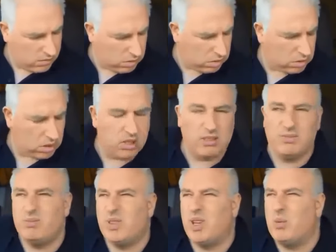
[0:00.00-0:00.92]

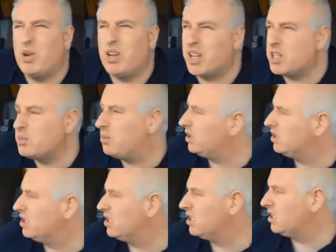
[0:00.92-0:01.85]
I'm going to work this one
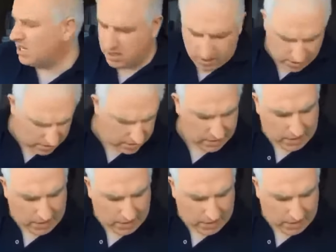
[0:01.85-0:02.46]
because it's stairs.